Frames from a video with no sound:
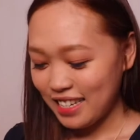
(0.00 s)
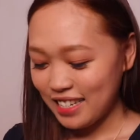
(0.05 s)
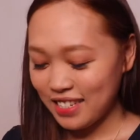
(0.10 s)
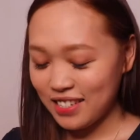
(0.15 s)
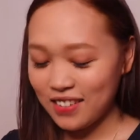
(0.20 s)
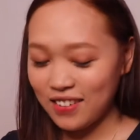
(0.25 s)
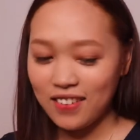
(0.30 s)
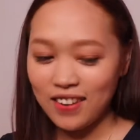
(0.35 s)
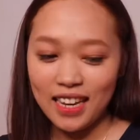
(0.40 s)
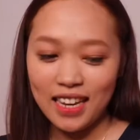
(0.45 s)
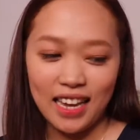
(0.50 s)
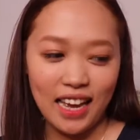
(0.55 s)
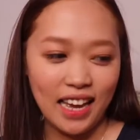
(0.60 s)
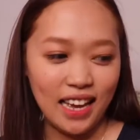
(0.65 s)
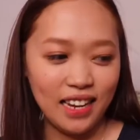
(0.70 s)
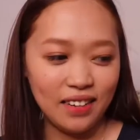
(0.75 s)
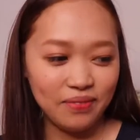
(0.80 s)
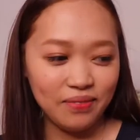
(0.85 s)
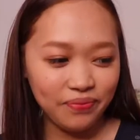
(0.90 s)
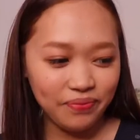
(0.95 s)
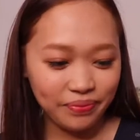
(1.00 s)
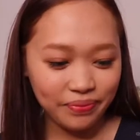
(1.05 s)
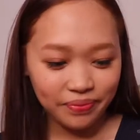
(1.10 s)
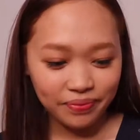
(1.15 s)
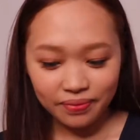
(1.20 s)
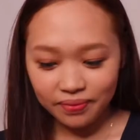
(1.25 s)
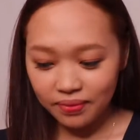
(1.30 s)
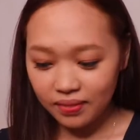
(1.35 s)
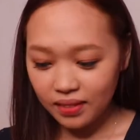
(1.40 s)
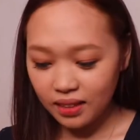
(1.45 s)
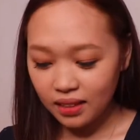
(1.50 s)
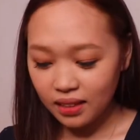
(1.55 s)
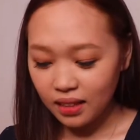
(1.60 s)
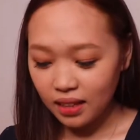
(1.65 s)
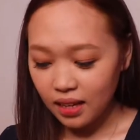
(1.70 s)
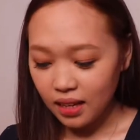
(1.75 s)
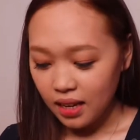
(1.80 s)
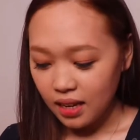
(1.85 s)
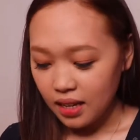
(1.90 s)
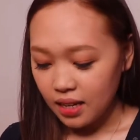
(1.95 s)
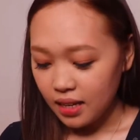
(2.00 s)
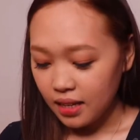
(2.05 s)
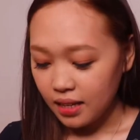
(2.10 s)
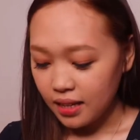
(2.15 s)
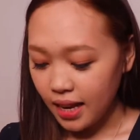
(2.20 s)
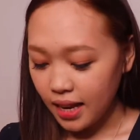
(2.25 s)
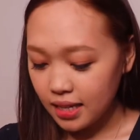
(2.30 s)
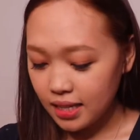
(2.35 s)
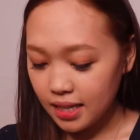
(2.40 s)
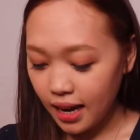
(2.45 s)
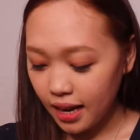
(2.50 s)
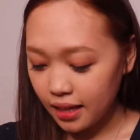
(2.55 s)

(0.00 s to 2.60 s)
So, ayan. Next